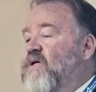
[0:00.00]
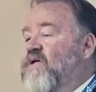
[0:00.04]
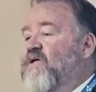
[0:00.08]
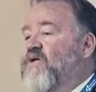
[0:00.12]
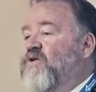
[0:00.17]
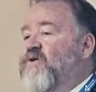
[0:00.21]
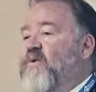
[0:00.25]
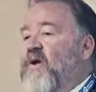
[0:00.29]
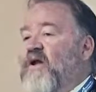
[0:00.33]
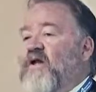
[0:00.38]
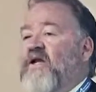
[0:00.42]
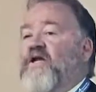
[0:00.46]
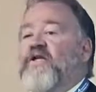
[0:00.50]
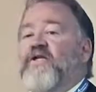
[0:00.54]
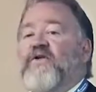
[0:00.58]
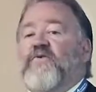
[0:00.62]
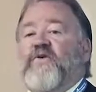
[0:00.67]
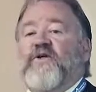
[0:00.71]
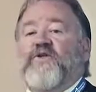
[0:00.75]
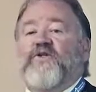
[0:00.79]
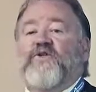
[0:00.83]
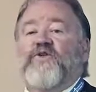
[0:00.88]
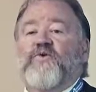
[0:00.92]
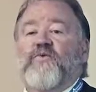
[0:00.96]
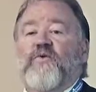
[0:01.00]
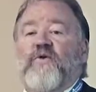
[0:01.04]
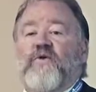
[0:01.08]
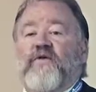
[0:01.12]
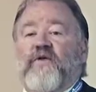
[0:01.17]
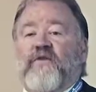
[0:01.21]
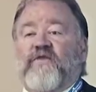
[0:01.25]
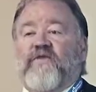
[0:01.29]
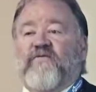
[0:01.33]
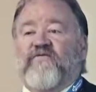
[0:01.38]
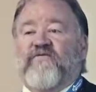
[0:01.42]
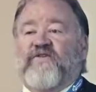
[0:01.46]
So I need to ensure
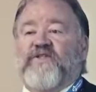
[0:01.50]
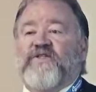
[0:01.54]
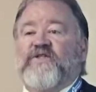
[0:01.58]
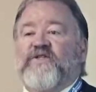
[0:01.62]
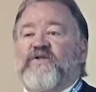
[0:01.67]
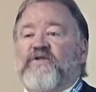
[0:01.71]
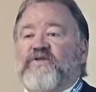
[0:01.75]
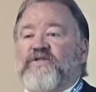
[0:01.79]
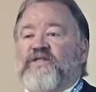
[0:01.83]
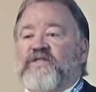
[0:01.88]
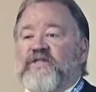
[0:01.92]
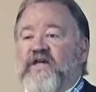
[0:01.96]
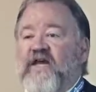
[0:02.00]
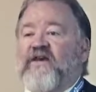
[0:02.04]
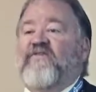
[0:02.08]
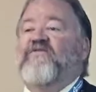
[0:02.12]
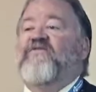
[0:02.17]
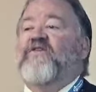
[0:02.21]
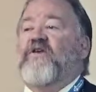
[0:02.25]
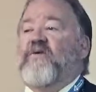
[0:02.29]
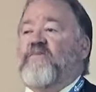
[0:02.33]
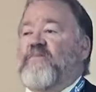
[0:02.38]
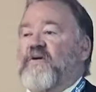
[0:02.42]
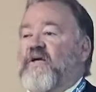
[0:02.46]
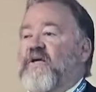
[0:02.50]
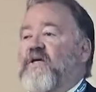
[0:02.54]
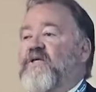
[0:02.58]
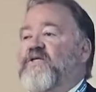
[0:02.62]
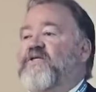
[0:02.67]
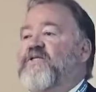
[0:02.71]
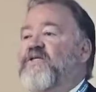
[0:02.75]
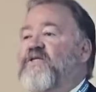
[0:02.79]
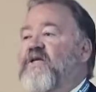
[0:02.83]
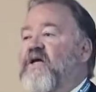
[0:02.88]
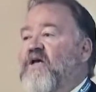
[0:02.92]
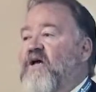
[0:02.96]
that the physical safety
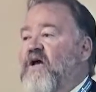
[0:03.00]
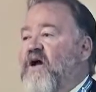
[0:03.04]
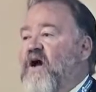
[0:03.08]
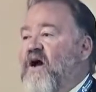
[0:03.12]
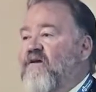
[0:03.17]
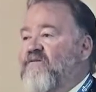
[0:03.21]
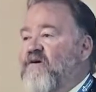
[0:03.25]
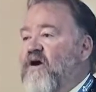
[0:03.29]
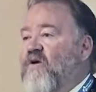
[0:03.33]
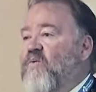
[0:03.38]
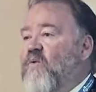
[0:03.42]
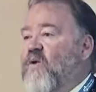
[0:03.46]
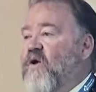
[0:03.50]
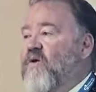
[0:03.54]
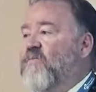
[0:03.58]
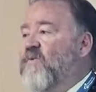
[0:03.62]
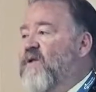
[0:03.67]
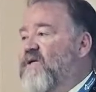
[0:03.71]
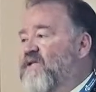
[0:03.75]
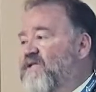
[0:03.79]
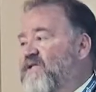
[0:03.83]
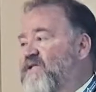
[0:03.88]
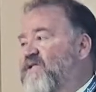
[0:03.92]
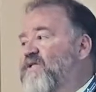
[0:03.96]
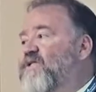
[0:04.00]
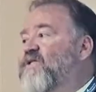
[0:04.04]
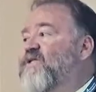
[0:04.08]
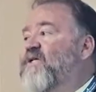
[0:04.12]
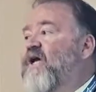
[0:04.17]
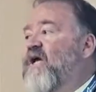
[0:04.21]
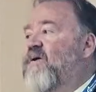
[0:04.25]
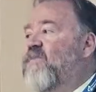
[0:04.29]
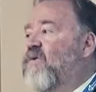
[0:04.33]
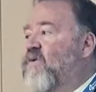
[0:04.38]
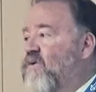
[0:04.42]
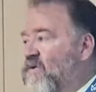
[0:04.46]
piece of our workplace is
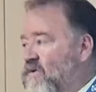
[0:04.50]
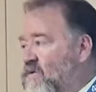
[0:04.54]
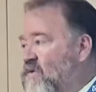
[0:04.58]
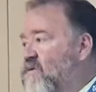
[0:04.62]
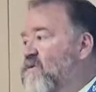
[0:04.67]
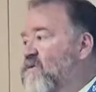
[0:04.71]
stable.